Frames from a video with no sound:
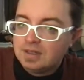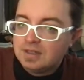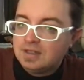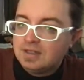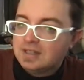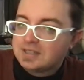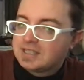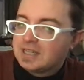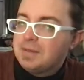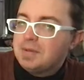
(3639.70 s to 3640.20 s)

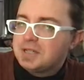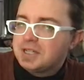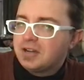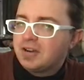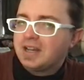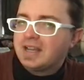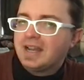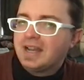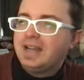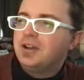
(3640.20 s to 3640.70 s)
A
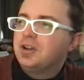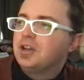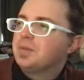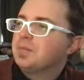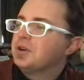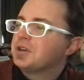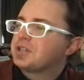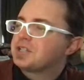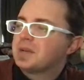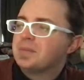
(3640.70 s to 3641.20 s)
cemetery coyote
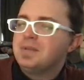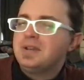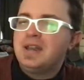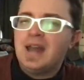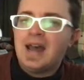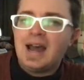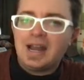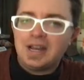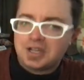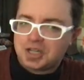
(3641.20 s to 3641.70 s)
merch, I'm
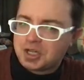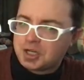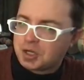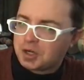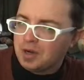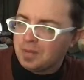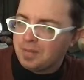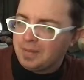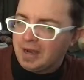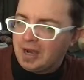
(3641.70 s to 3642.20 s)
not
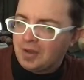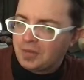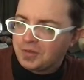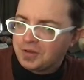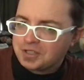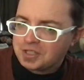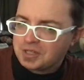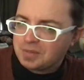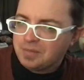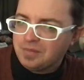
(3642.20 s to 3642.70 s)
sure about.
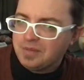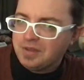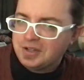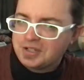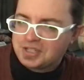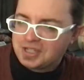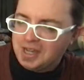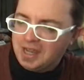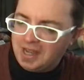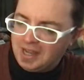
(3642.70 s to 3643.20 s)
There's some
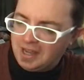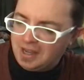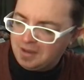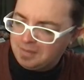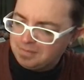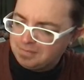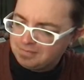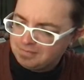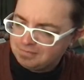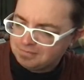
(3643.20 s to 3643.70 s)
there's uh,
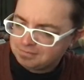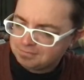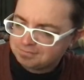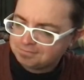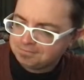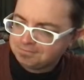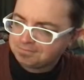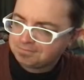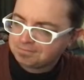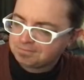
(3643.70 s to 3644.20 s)

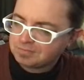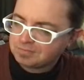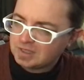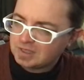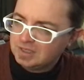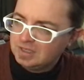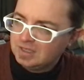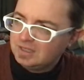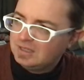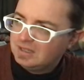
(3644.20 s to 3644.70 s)

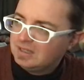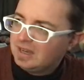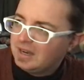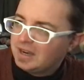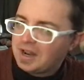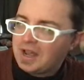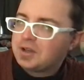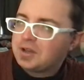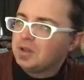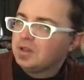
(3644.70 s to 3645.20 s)

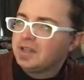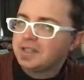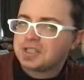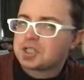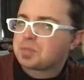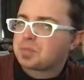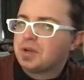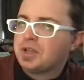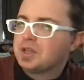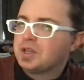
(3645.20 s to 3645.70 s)
I don't like to
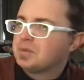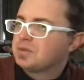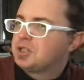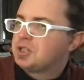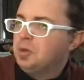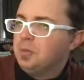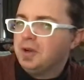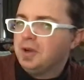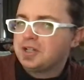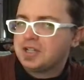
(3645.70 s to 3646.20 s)
spread them
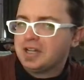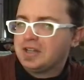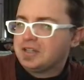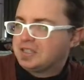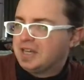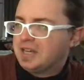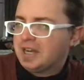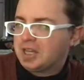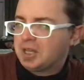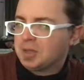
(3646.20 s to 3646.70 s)
too much
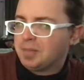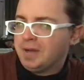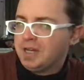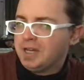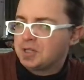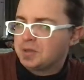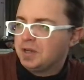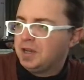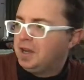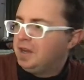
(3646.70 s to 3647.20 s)
outside of the
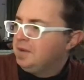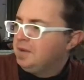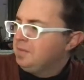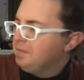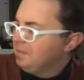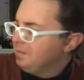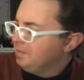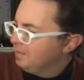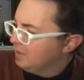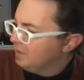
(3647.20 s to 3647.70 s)
Patreon.
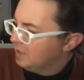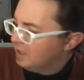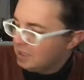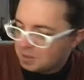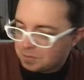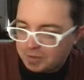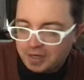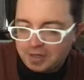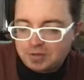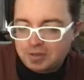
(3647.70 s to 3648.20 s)

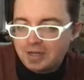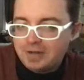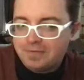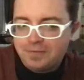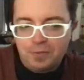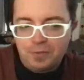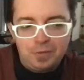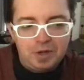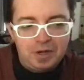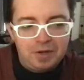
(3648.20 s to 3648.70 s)
When I tried,
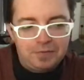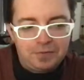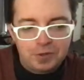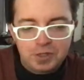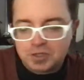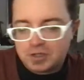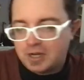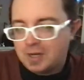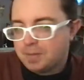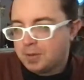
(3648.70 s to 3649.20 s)
when I
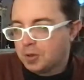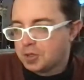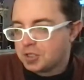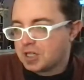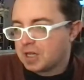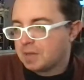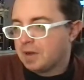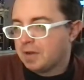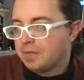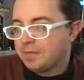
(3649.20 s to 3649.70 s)
first tried
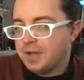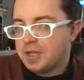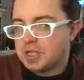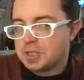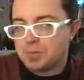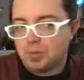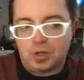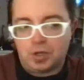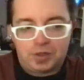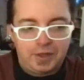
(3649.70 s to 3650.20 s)
posting them on
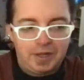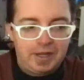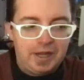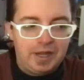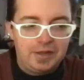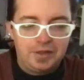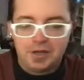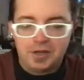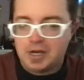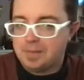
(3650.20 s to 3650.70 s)
Facebook, they
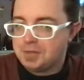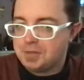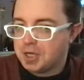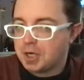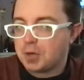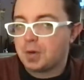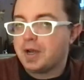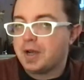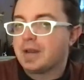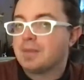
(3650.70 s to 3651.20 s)
ended up
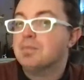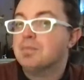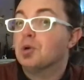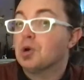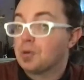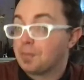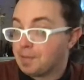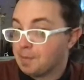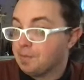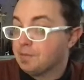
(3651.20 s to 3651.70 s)
generating
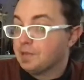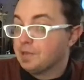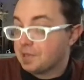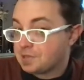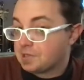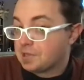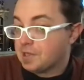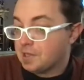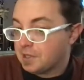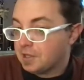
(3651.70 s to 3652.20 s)
more
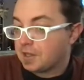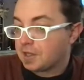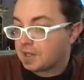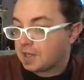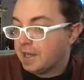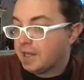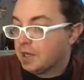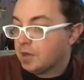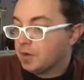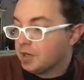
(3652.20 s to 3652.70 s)
publicity than the
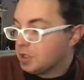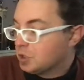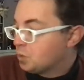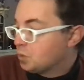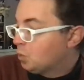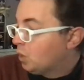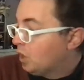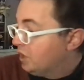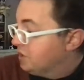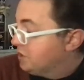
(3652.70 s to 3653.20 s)
Coyotes
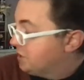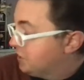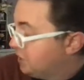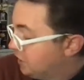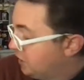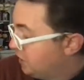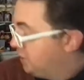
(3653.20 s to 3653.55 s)
once.